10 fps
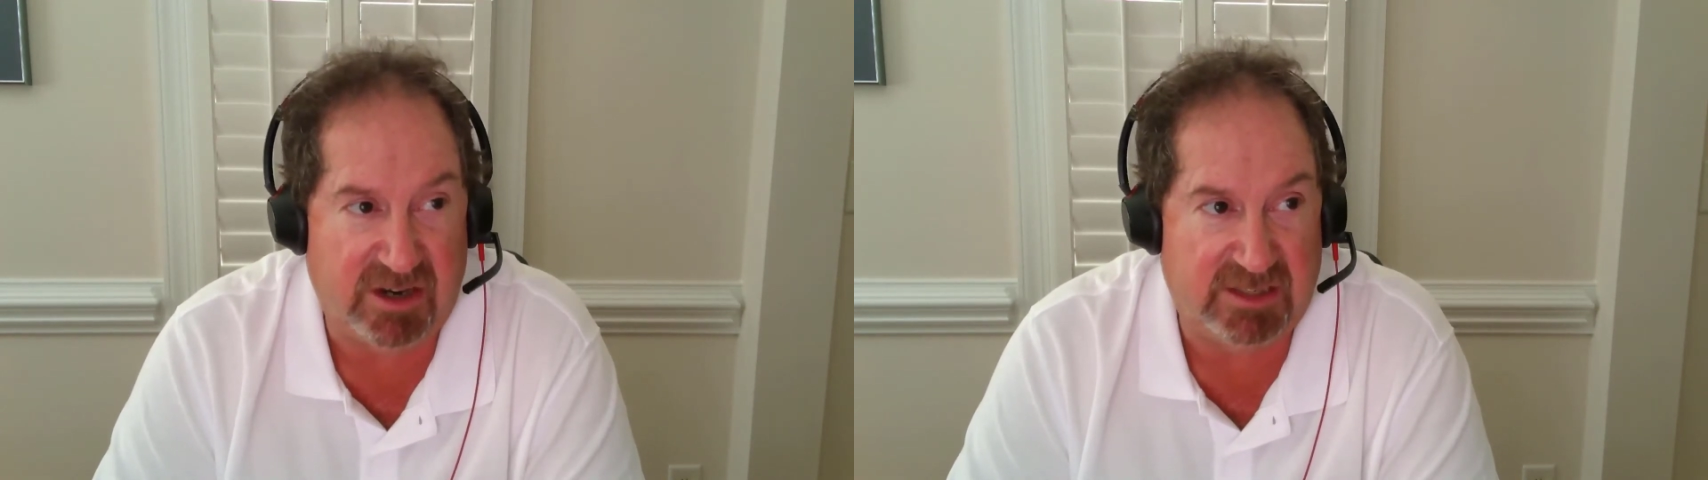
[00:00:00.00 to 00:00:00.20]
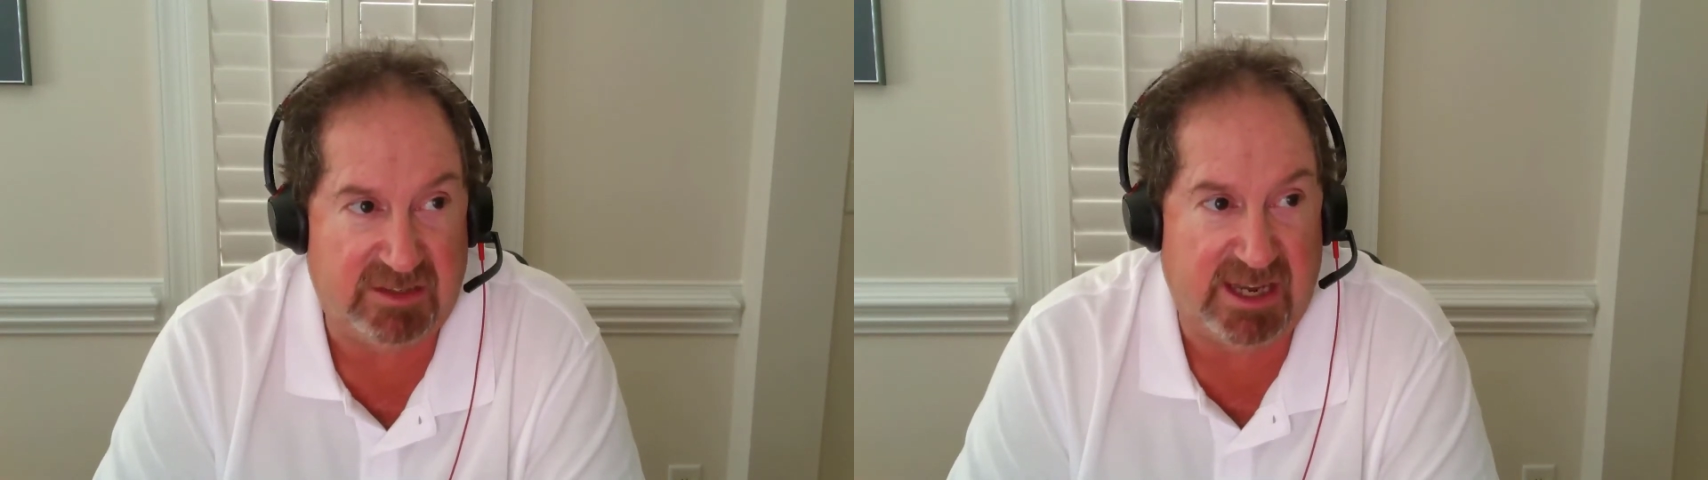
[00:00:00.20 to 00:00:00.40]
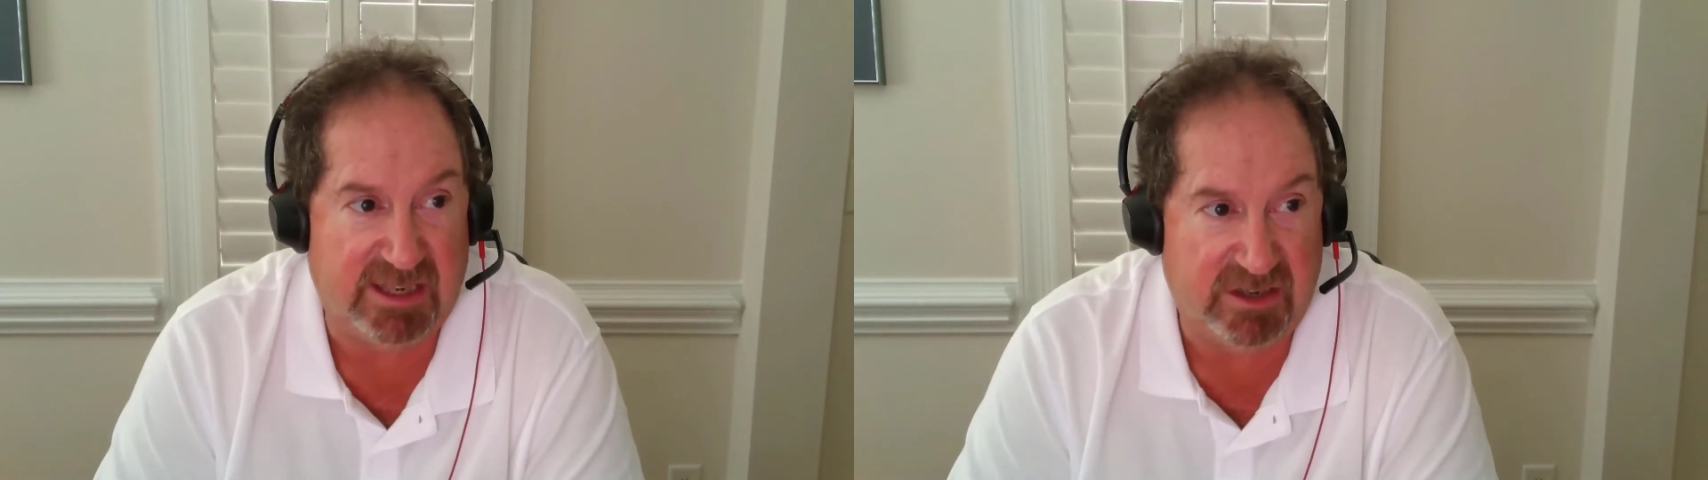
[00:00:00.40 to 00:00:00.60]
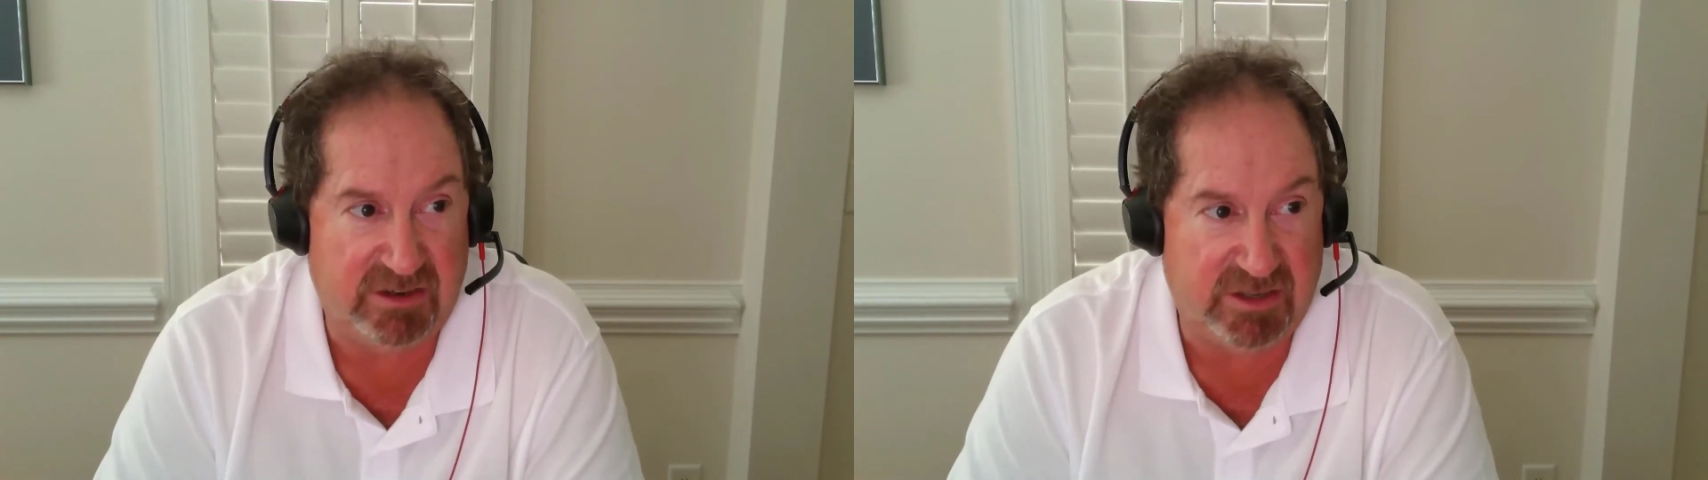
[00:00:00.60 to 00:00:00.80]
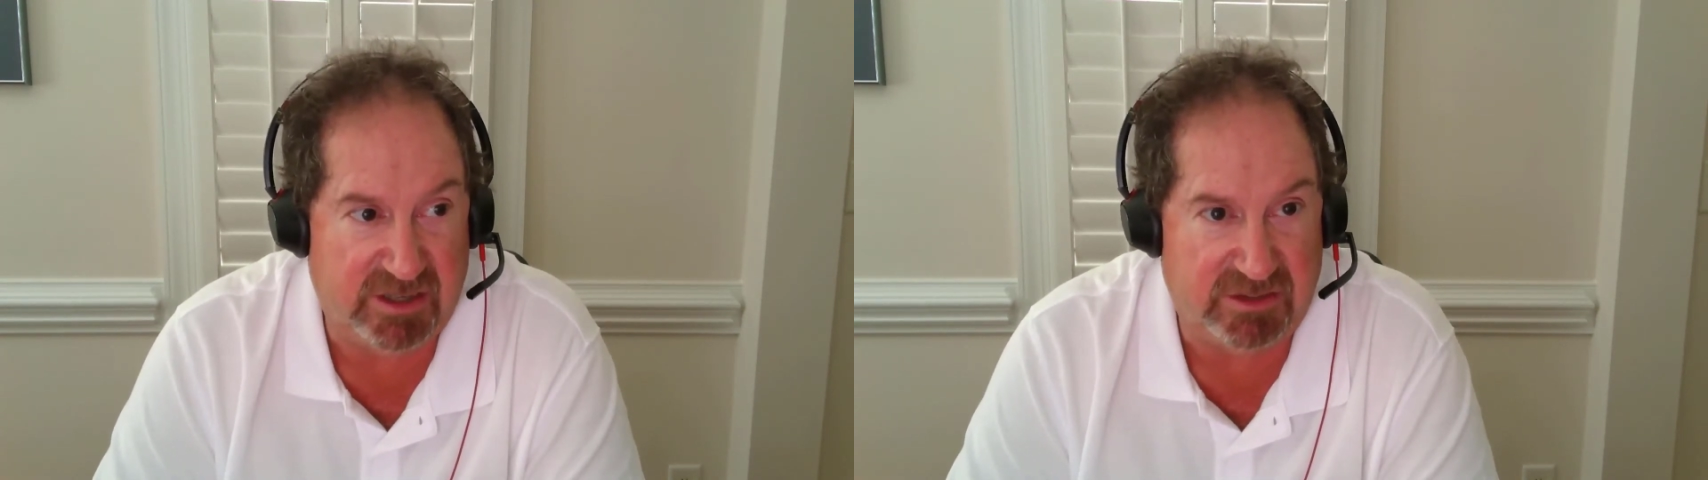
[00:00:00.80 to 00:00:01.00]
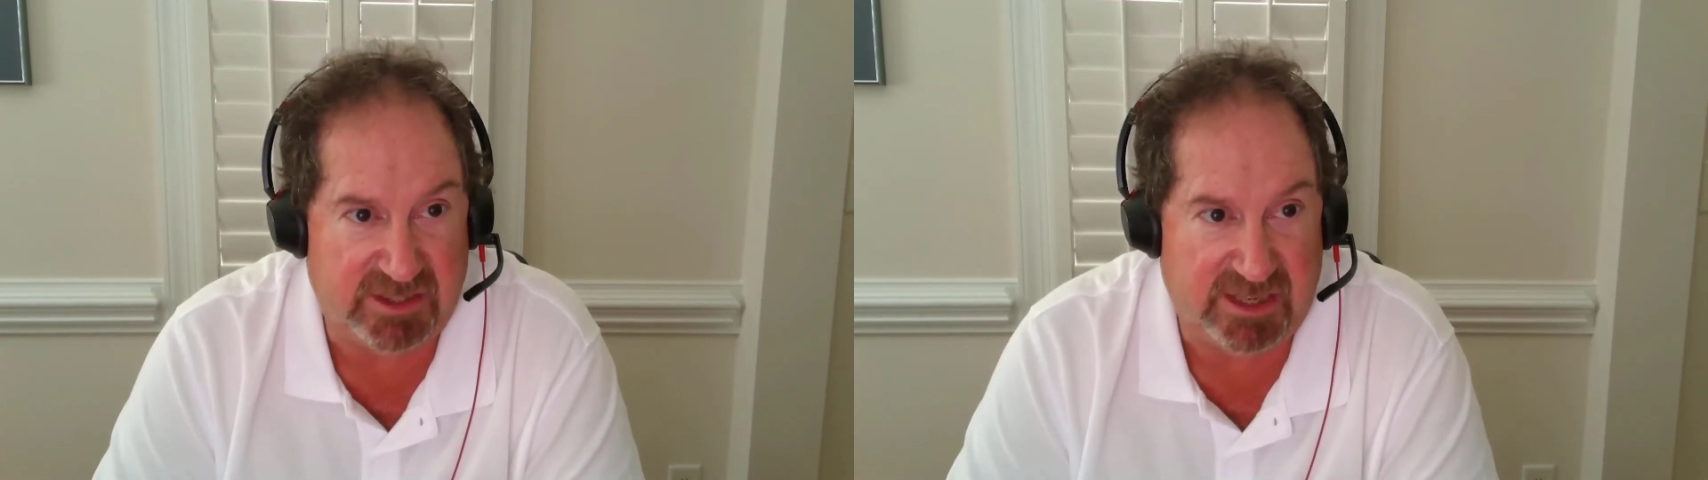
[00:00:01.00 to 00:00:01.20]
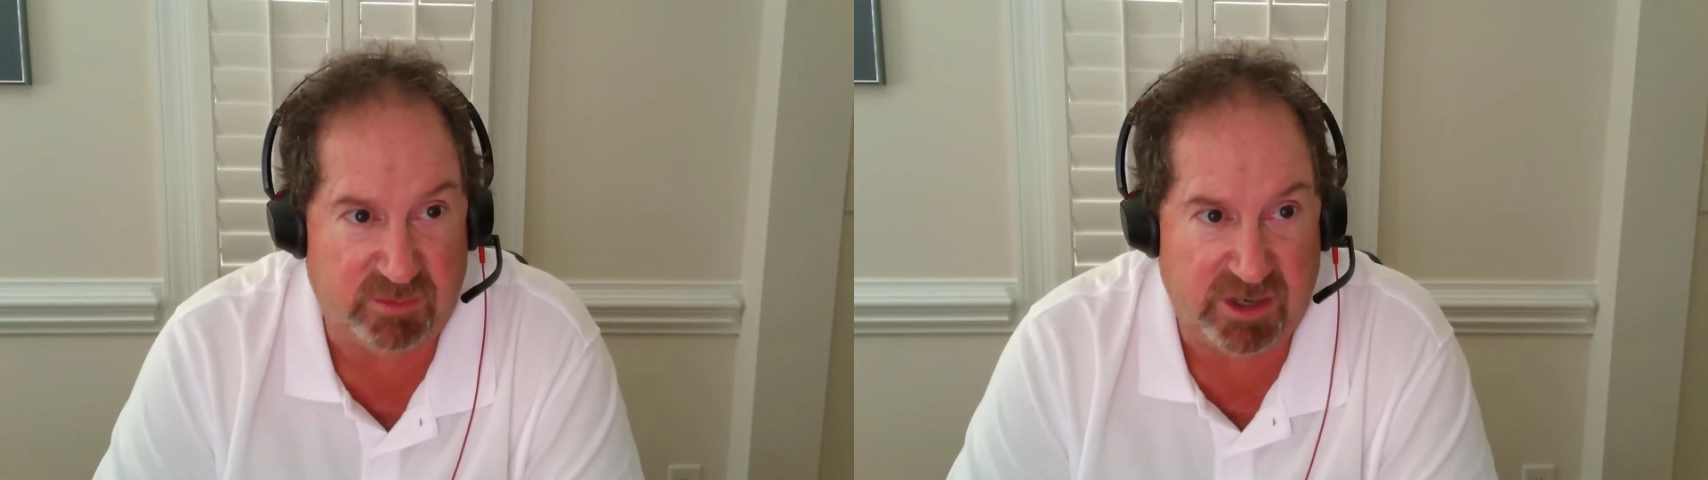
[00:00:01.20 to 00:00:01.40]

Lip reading: architect and owner understand